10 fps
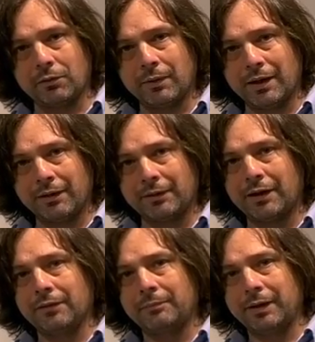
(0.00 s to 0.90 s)
a way of
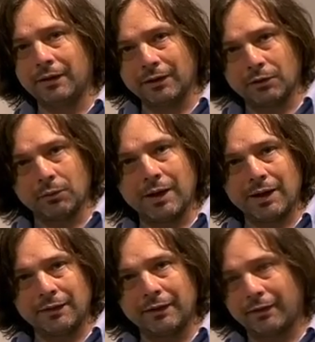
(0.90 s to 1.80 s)
kind of peeling
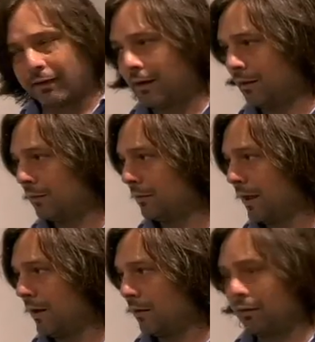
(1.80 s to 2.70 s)
away these
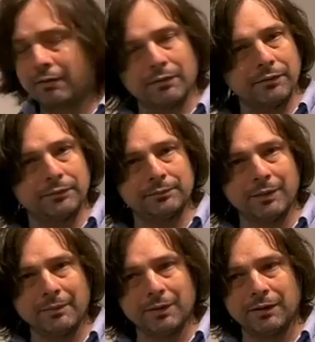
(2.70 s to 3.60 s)
layers of
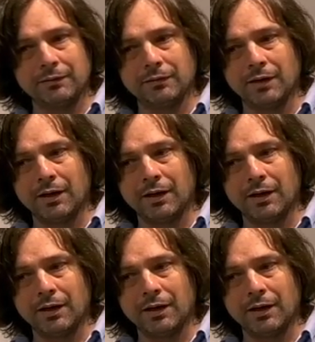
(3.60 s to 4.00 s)
maybe